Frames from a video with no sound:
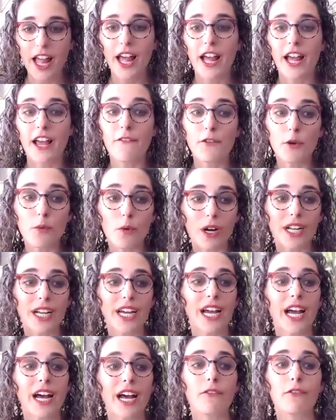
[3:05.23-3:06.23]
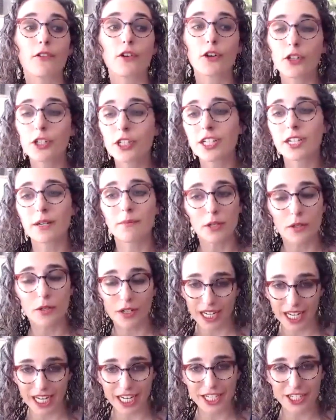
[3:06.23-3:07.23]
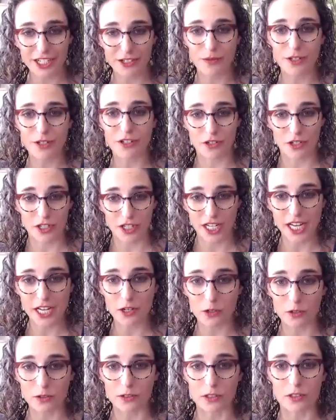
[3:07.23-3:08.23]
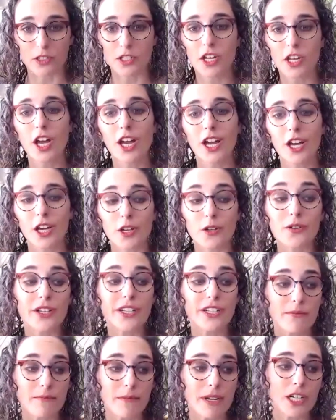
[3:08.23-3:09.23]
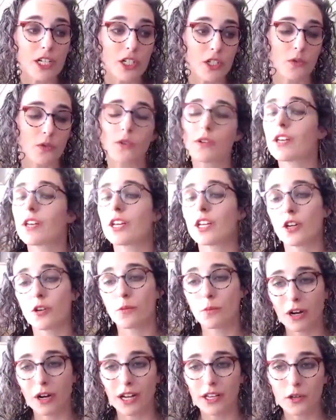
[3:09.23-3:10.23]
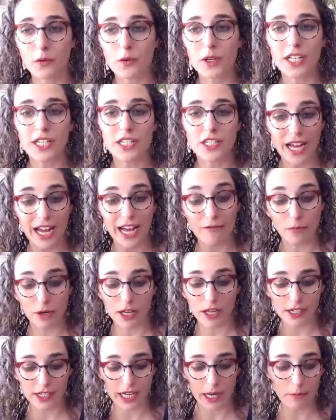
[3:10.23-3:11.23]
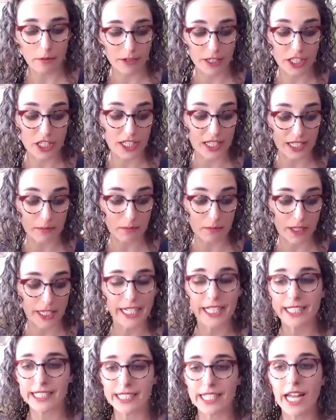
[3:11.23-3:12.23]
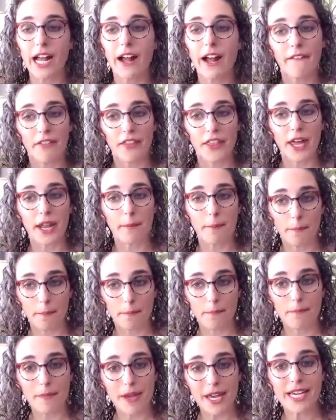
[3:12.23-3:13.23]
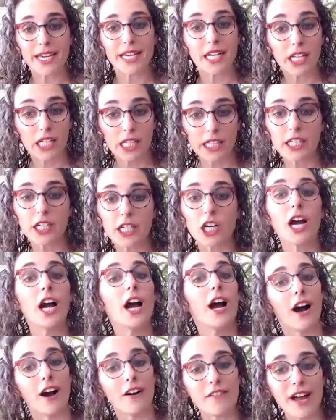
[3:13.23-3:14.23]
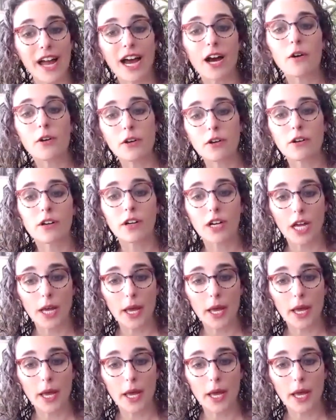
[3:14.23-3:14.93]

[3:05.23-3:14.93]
If you want to have good communication with your stakeholders, you need to make sure that you need to have product operations in place that make it clear of how your